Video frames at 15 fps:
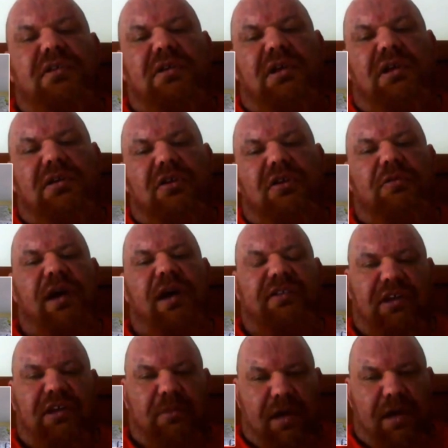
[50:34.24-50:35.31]
and
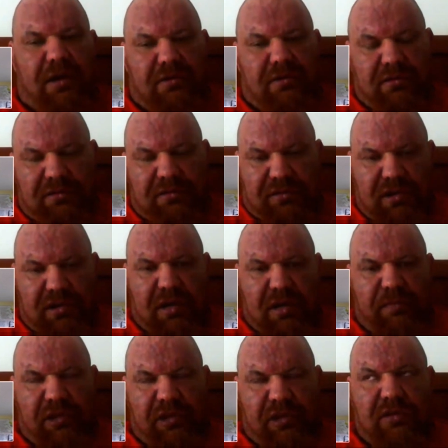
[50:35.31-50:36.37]
dogmatic about
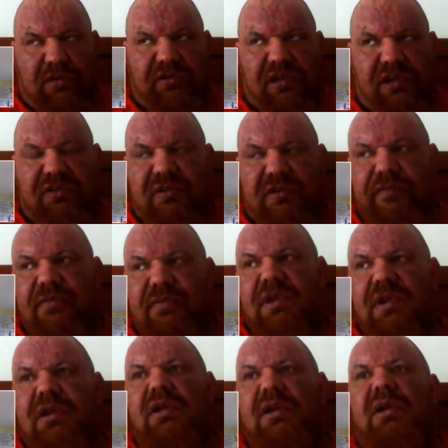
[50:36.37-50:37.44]
usage.
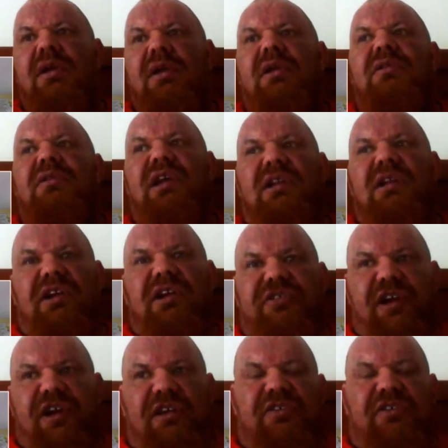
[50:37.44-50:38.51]
Needle
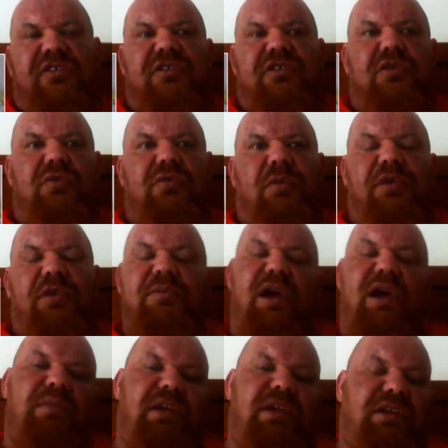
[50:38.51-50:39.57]
exchanges is a good one, but it
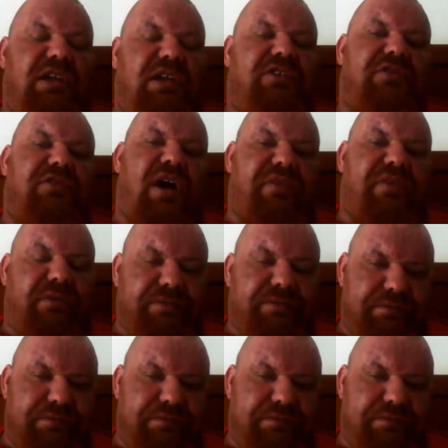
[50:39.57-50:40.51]
may mean you need to travel.